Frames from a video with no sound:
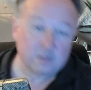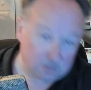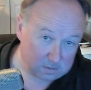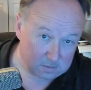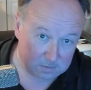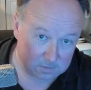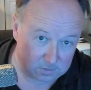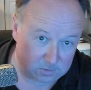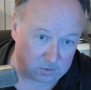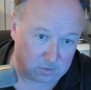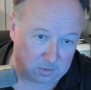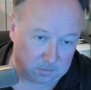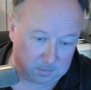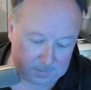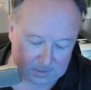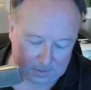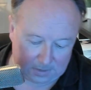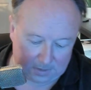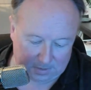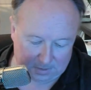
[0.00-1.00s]
to
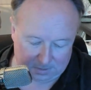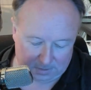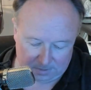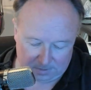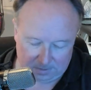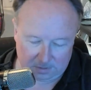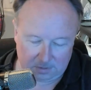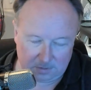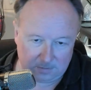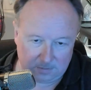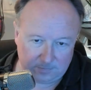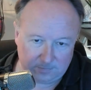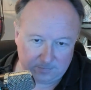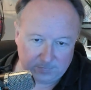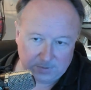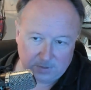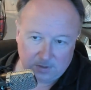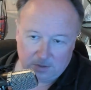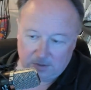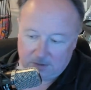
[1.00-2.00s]
terminate these
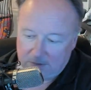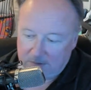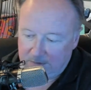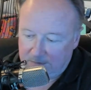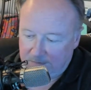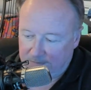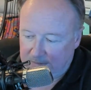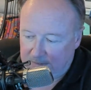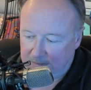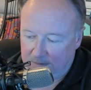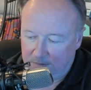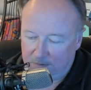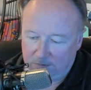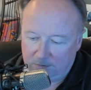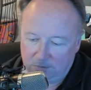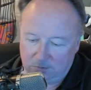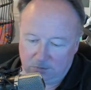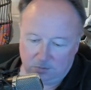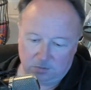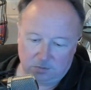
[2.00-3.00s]
is that
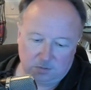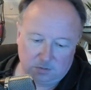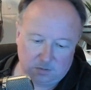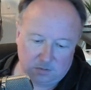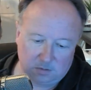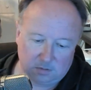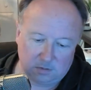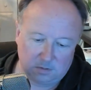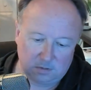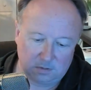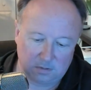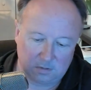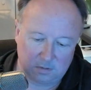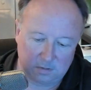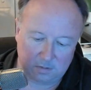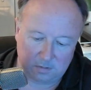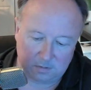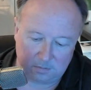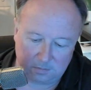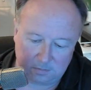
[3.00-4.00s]
you
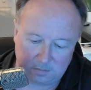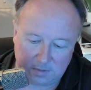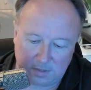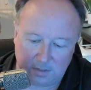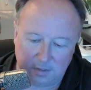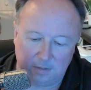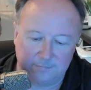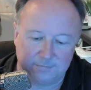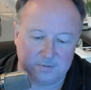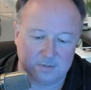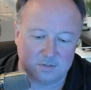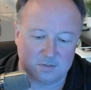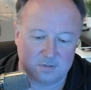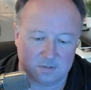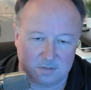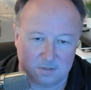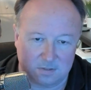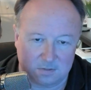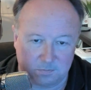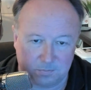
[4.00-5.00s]
cut off
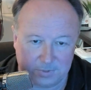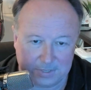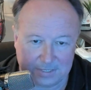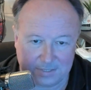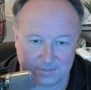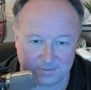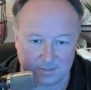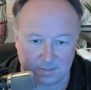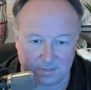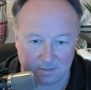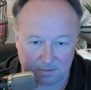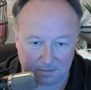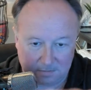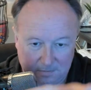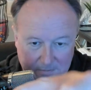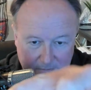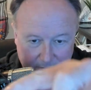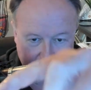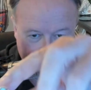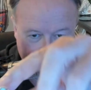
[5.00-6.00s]
this plastic